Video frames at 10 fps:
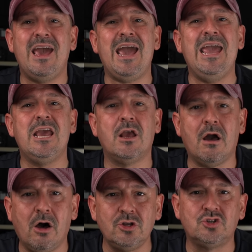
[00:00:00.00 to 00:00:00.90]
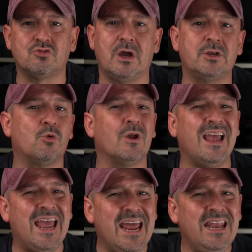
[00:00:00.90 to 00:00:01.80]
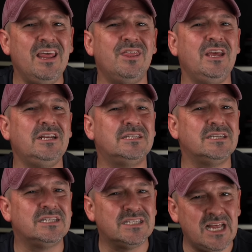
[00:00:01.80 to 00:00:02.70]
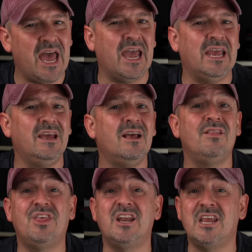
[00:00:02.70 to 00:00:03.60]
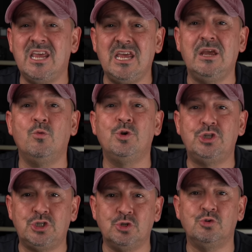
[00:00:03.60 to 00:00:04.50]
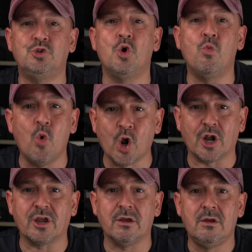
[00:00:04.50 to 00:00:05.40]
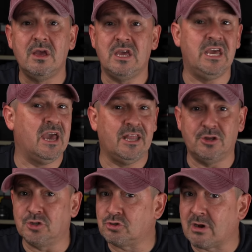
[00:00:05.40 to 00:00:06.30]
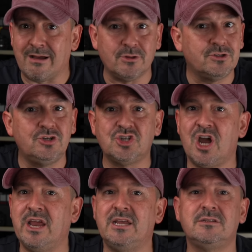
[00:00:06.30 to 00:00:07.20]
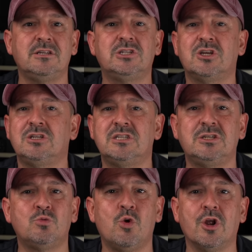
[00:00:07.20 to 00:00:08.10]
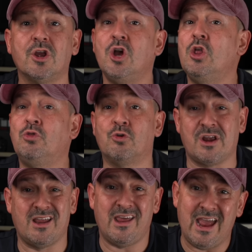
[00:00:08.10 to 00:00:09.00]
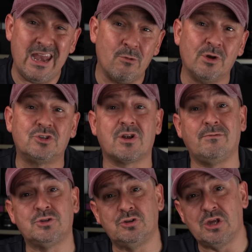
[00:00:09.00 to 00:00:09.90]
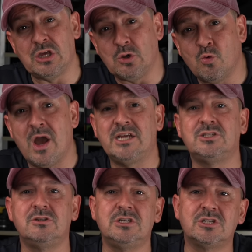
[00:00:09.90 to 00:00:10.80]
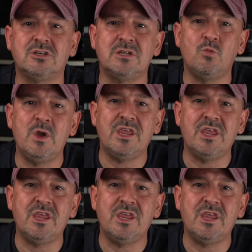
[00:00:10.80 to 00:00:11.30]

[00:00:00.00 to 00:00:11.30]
a contract or anything to say that he would do the work. He had not traveled to China to discuss this work, nor had anyone traveled to the US to discuss it with